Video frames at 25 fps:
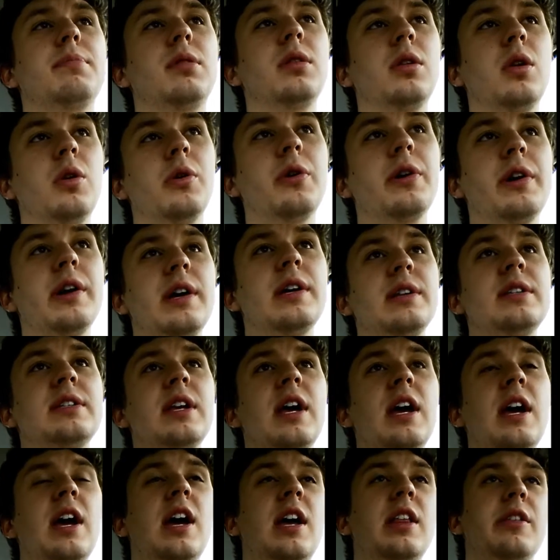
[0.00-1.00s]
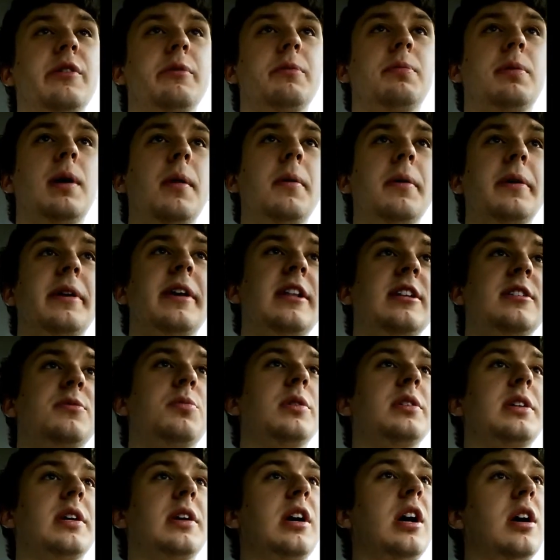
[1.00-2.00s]
employees, and the
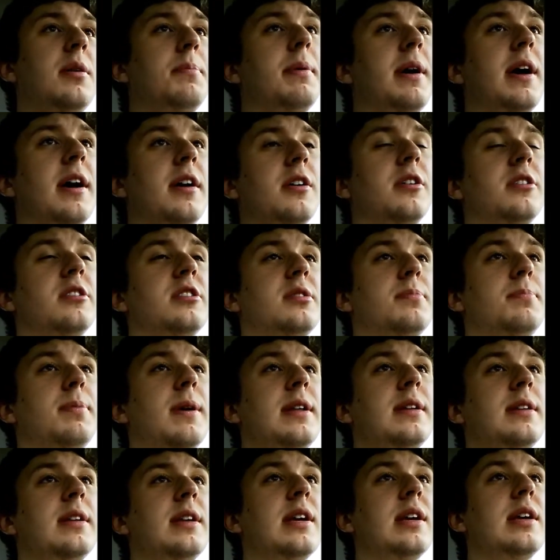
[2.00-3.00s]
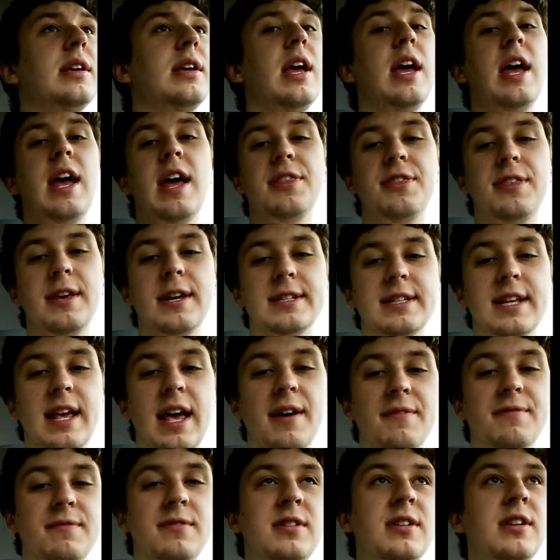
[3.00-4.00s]
Republicans wanted to cut back on spending and things
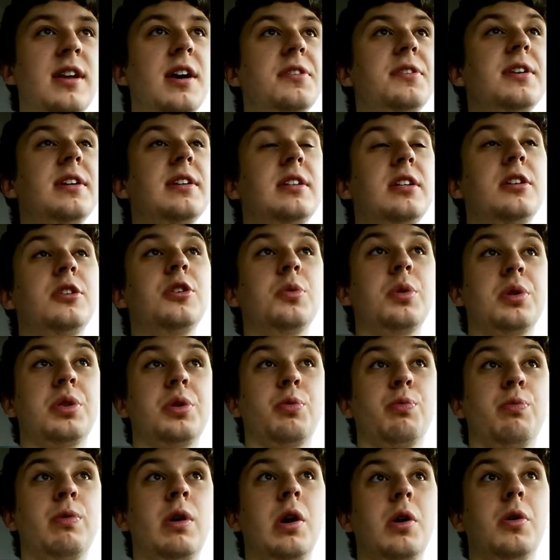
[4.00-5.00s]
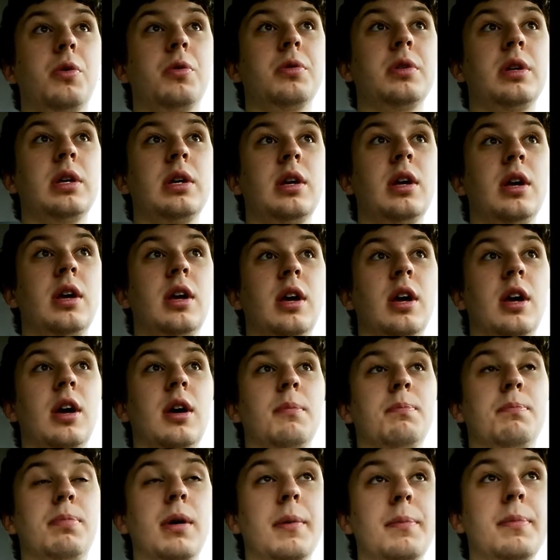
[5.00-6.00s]
that have nothing to do with the road.
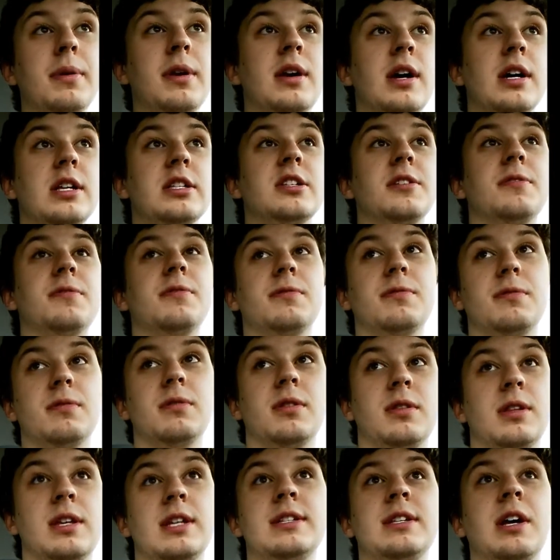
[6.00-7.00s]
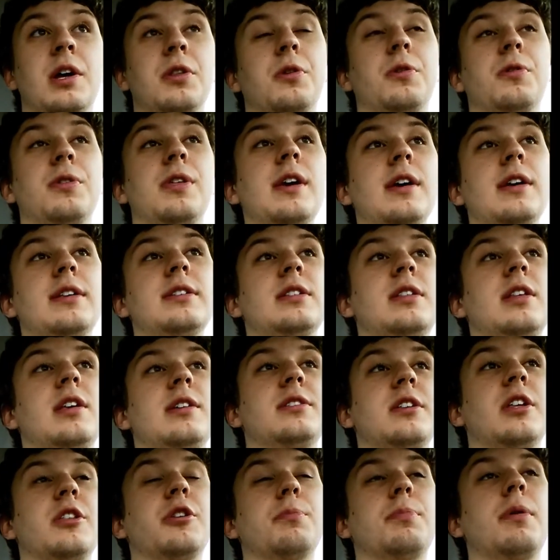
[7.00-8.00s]
But because of these other things,
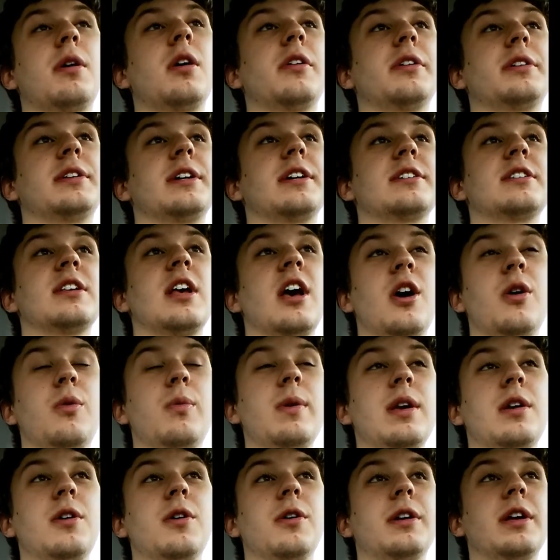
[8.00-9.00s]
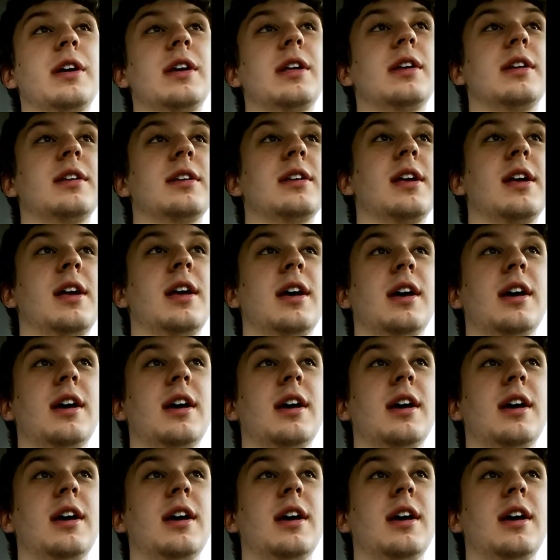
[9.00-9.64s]
these other politics, we couldn't